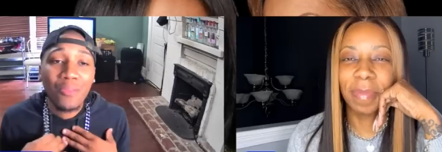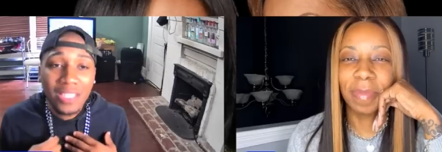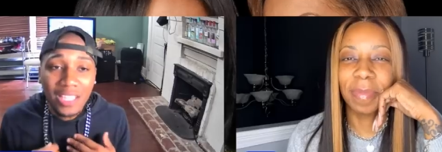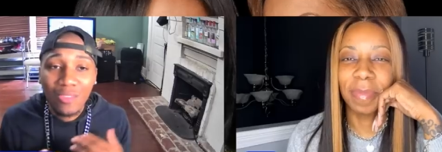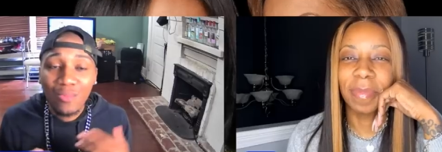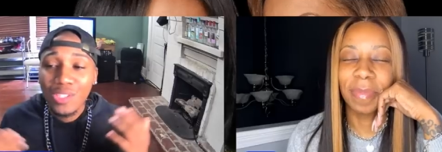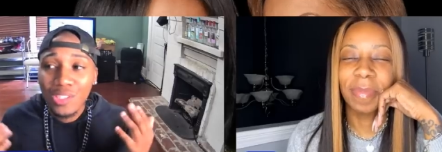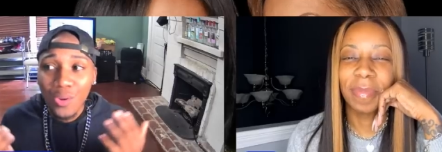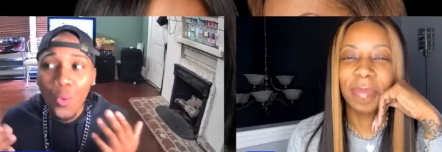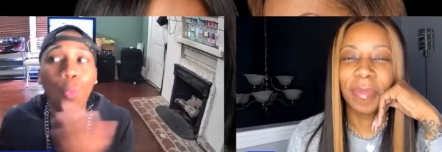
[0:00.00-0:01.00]
Speaker 1: did was
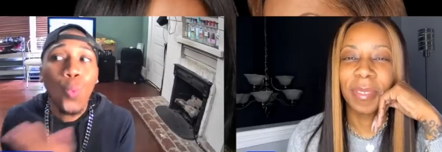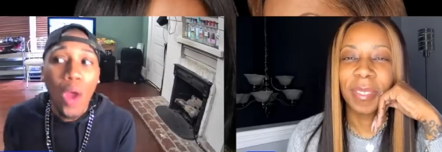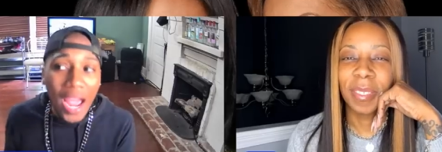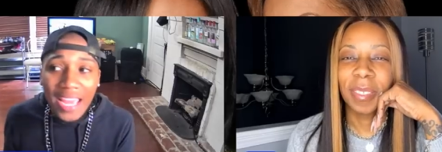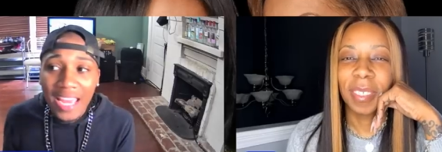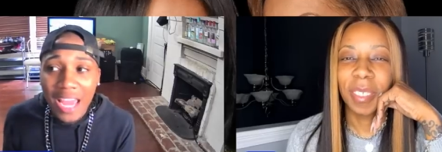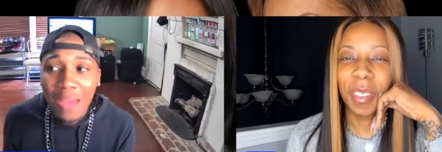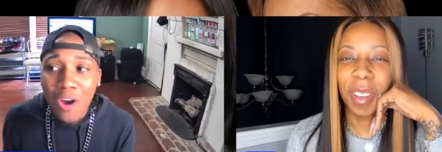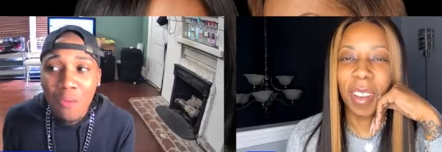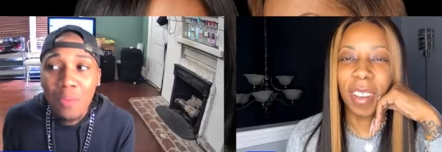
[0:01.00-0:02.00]
right in that
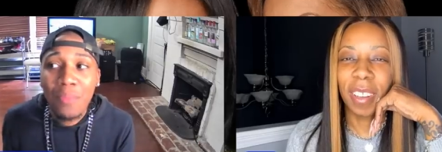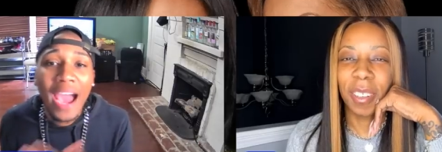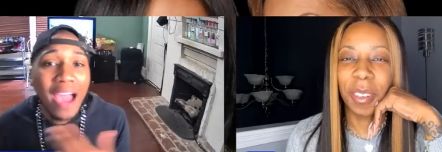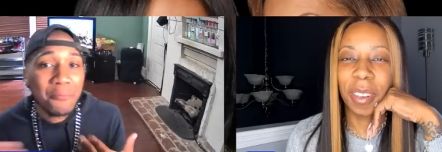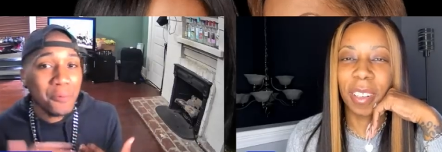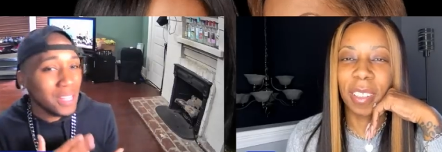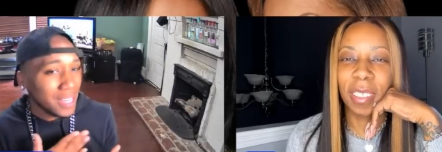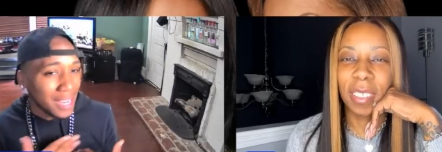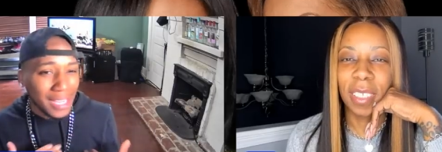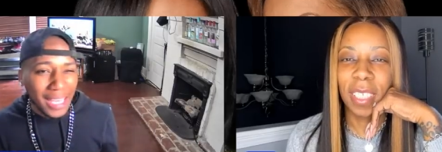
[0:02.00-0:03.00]
moment, but I really
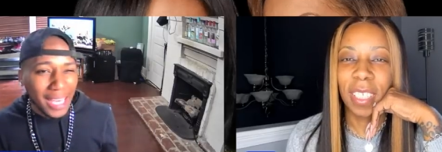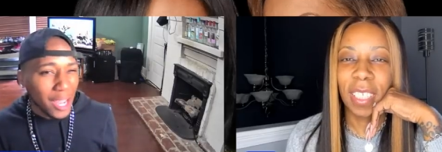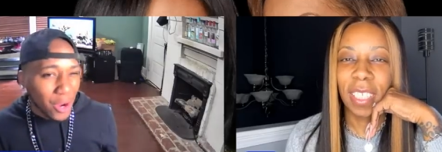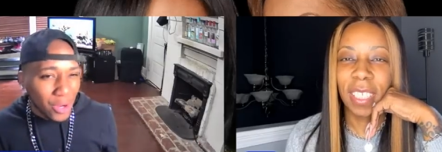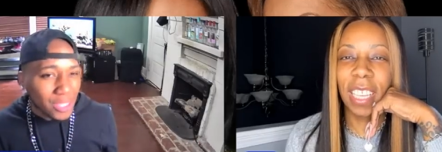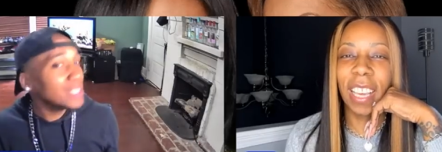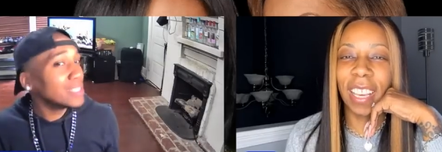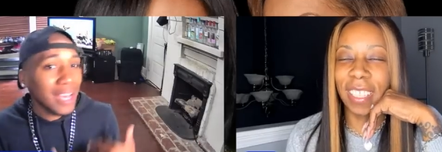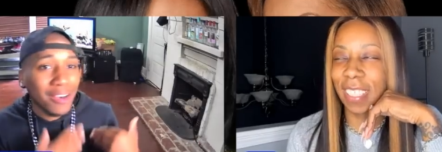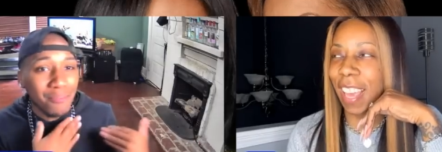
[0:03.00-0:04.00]
didn't care.
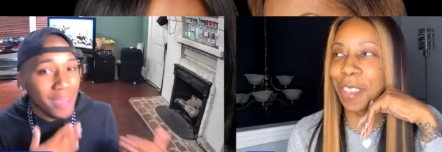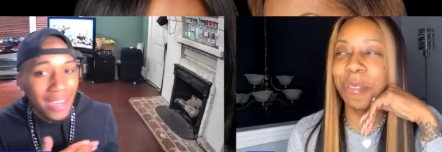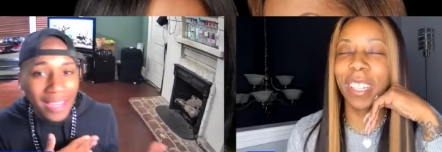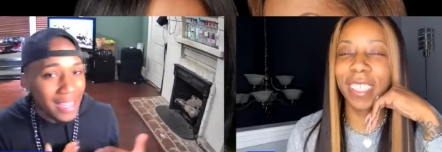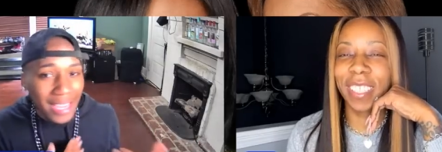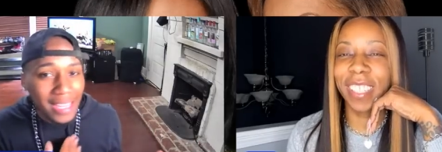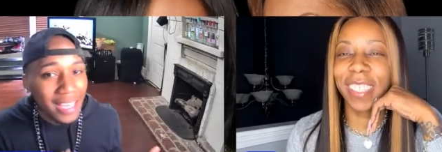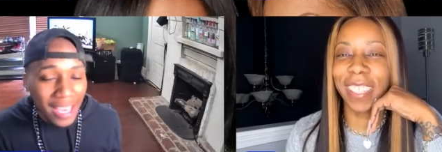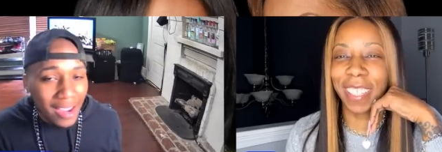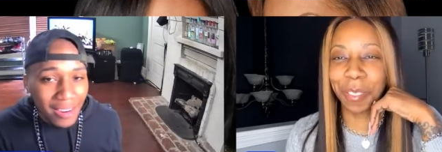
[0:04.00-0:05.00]
Yeah, I didn't
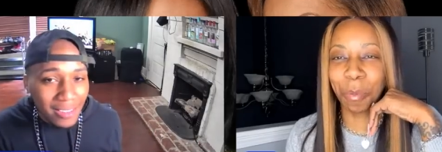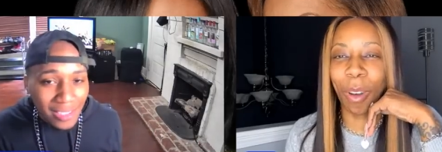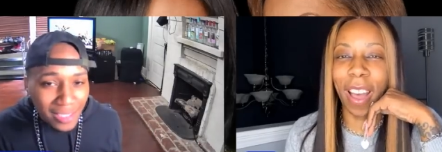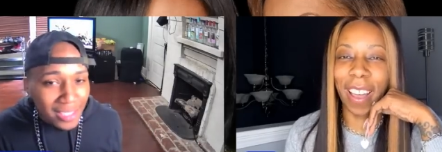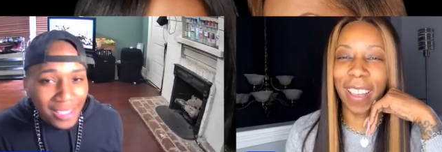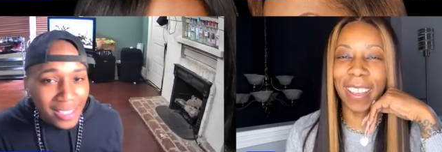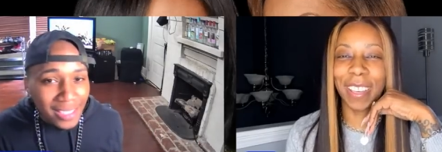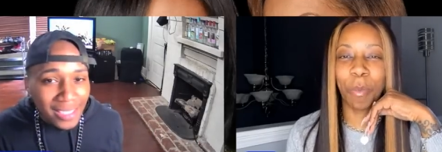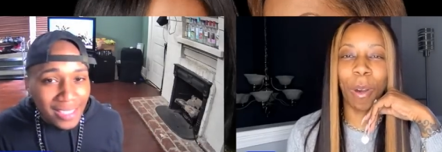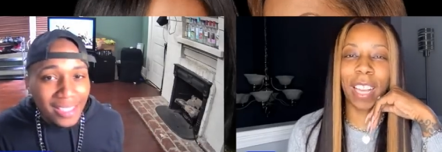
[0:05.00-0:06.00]
care.
Speaker 2: Why?
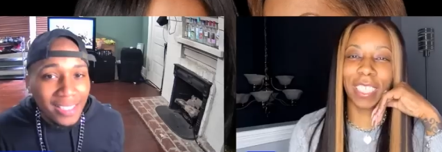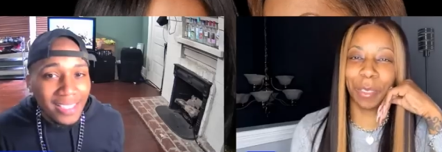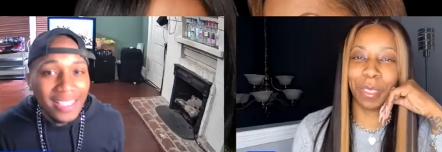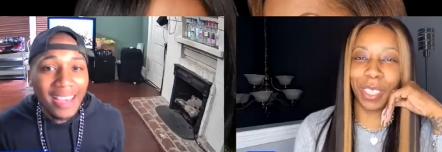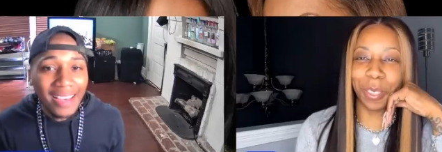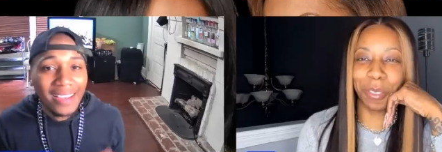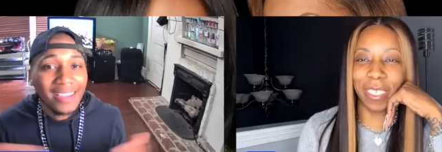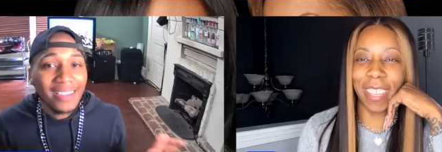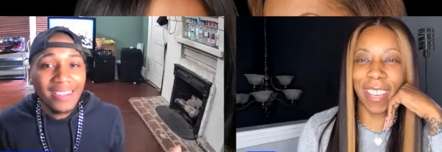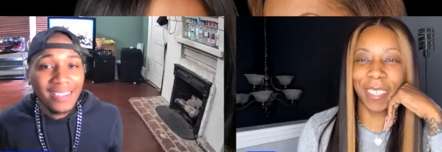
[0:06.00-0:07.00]
Why? yeah.
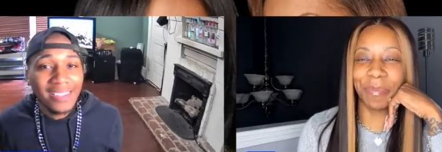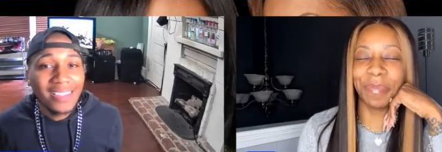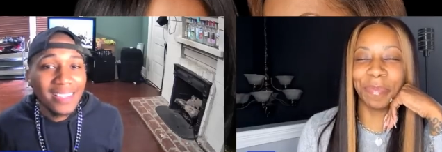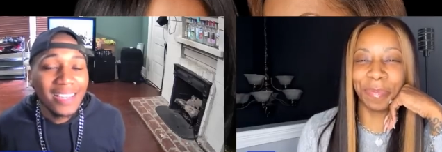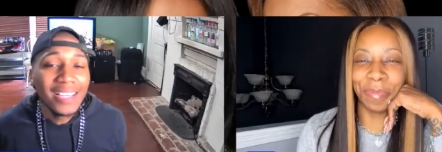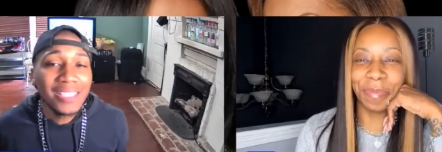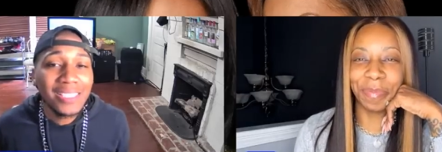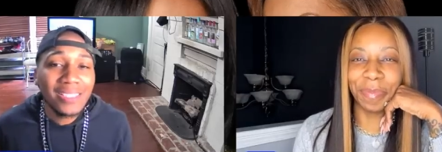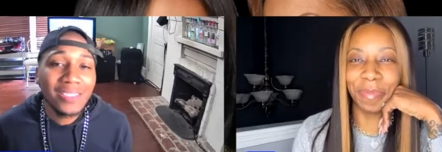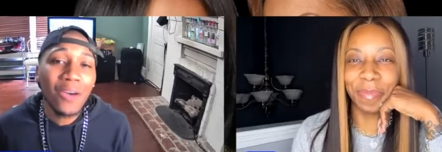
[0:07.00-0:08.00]
Mm-hmm,
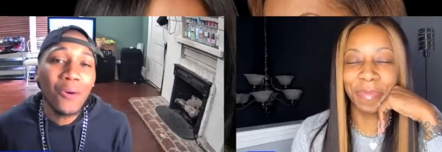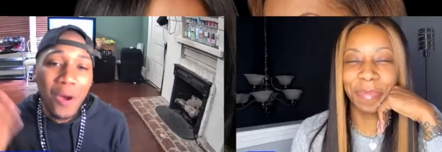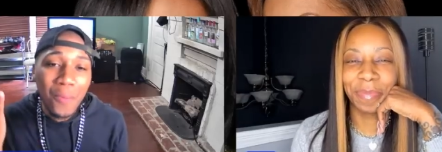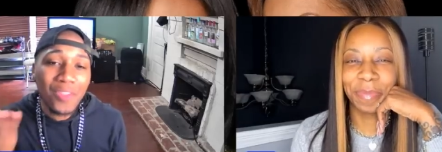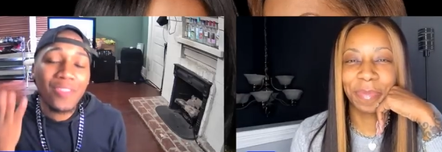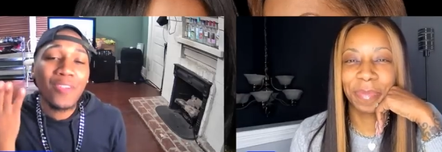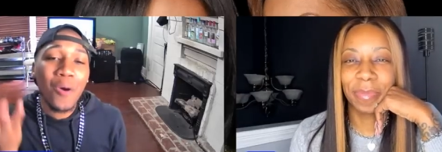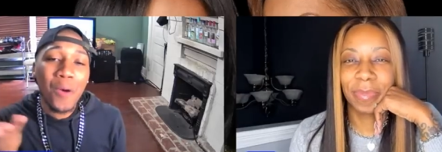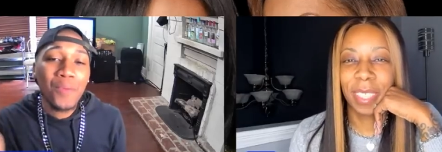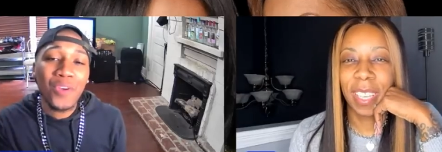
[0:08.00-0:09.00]
mm-hmm.
Speaker 1: So what was so
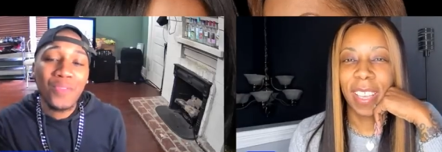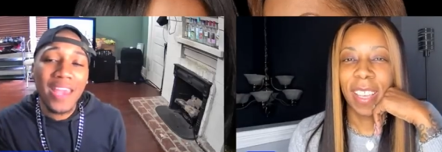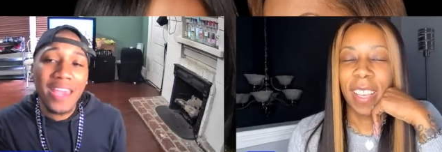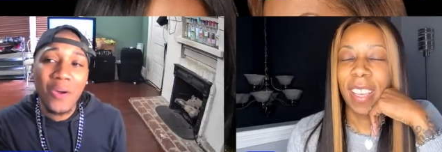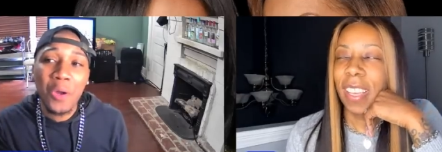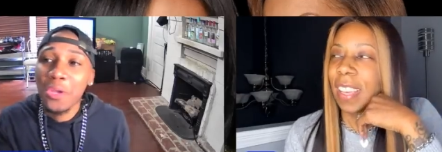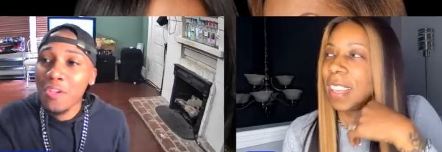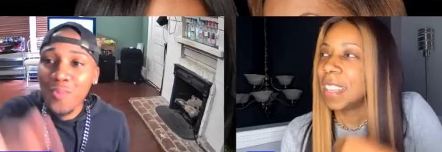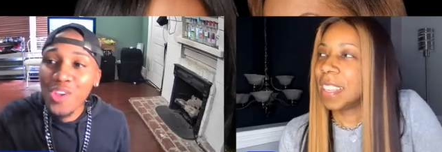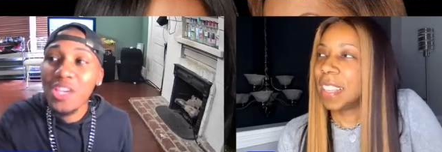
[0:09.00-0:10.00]
what was your take on it?
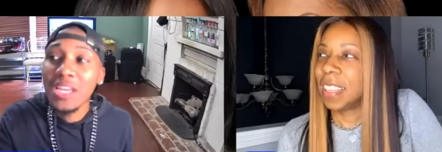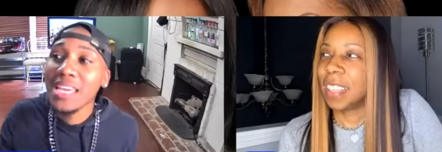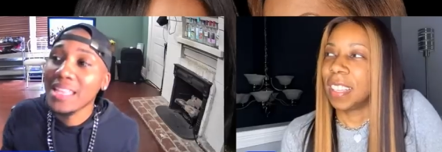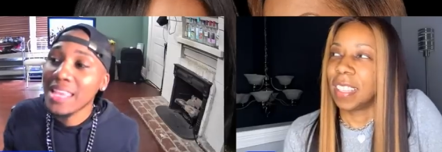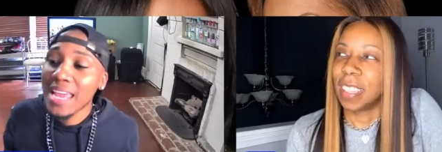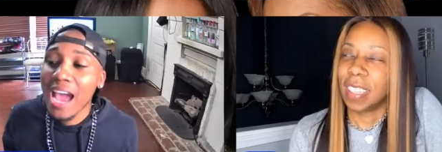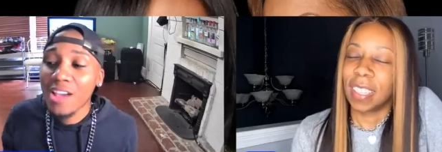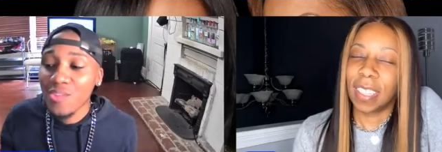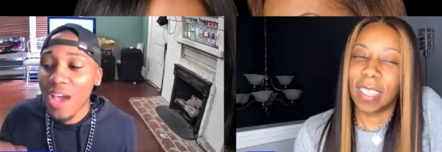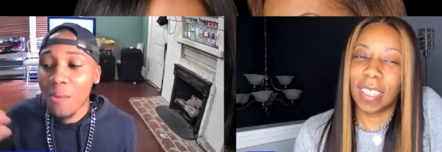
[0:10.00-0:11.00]
Because once she did that,
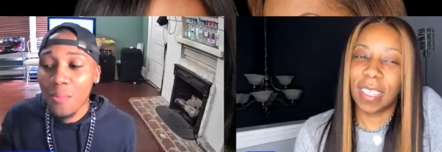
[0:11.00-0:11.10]
I I would